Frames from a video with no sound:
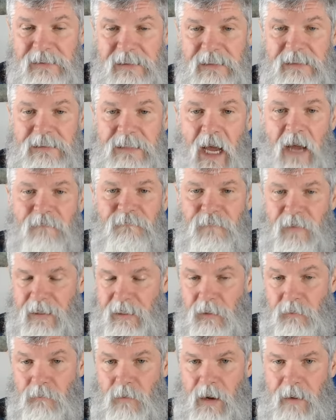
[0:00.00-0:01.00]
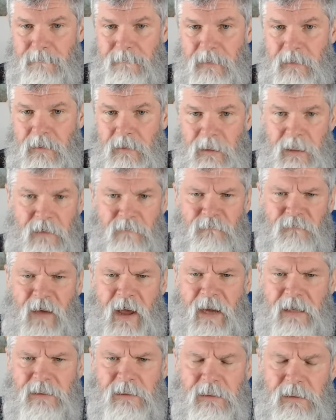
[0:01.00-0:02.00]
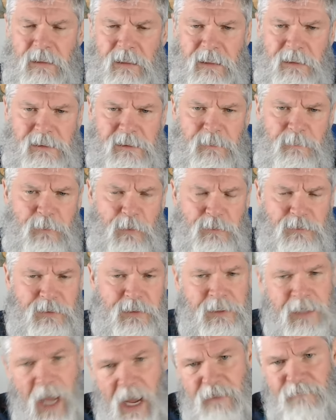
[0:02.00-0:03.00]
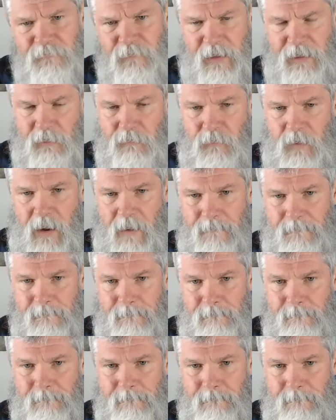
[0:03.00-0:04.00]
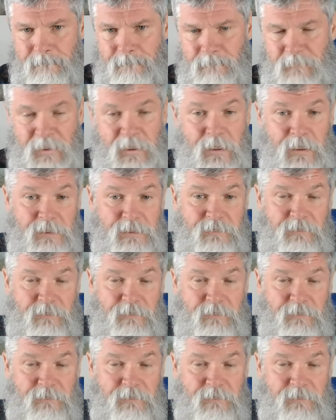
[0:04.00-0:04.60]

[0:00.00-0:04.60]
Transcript: is not fighting crime. In fact, it's supposed to not fight crime because of the